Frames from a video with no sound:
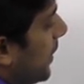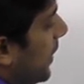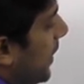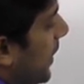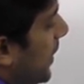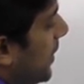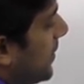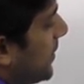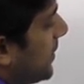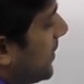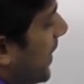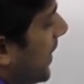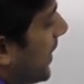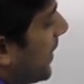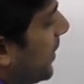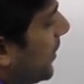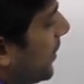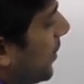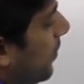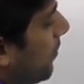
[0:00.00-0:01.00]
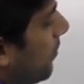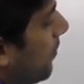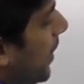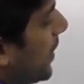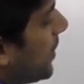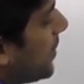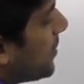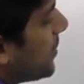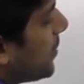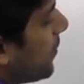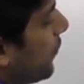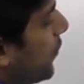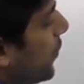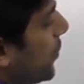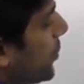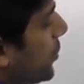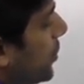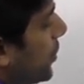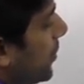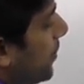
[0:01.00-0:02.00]
It is second term minus the
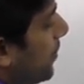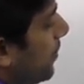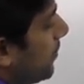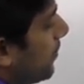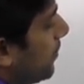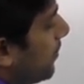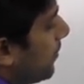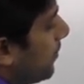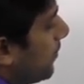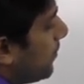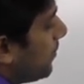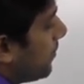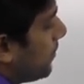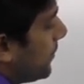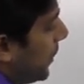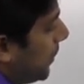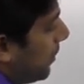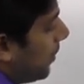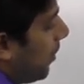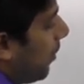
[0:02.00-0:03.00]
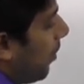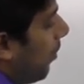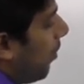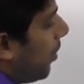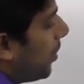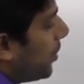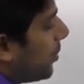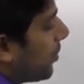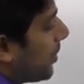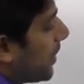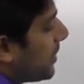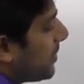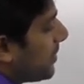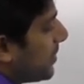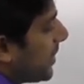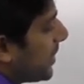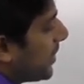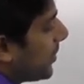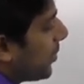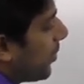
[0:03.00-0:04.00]
first term. Or you can
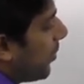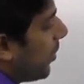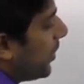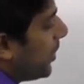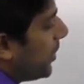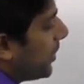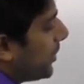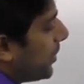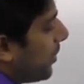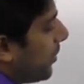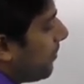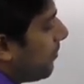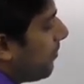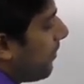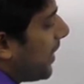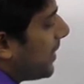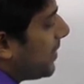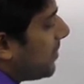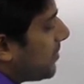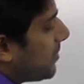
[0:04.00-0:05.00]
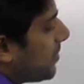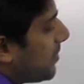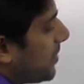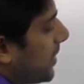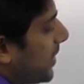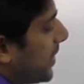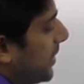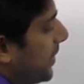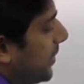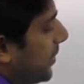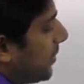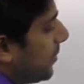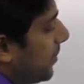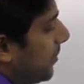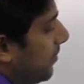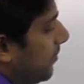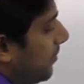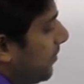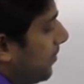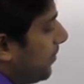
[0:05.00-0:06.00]
say third term minus the second
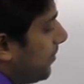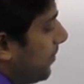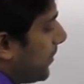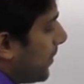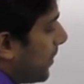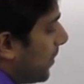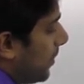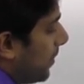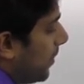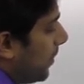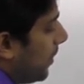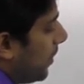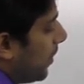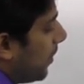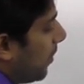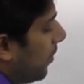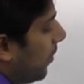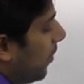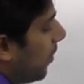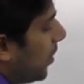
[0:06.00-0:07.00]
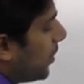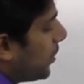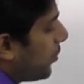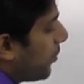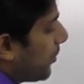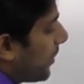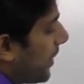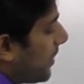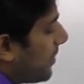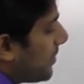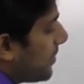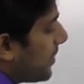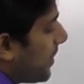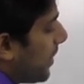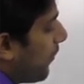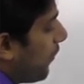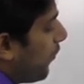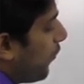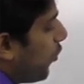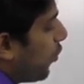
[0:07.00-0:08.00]
term. Or you can
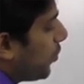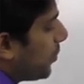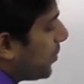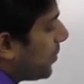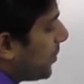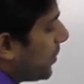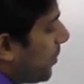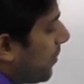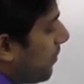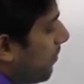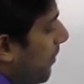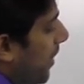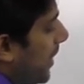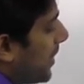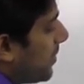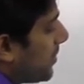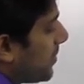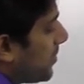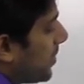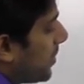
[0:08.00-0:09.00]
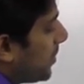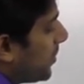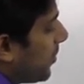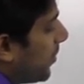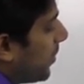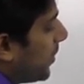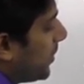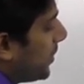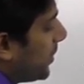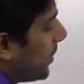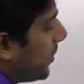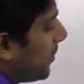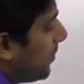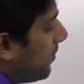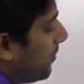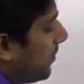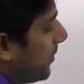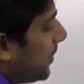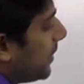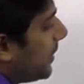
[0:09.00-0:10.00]
say fourth term minus the third
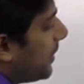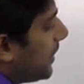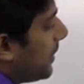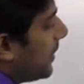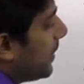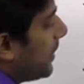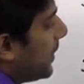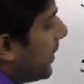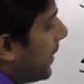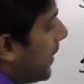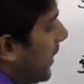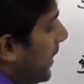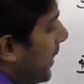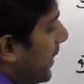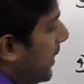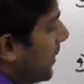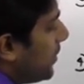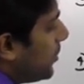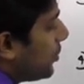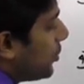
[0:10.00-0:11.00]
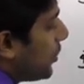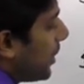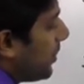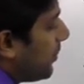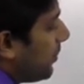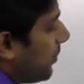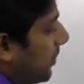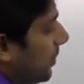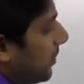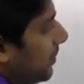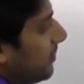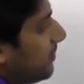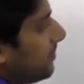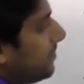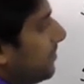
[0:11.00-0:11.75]
term. In general,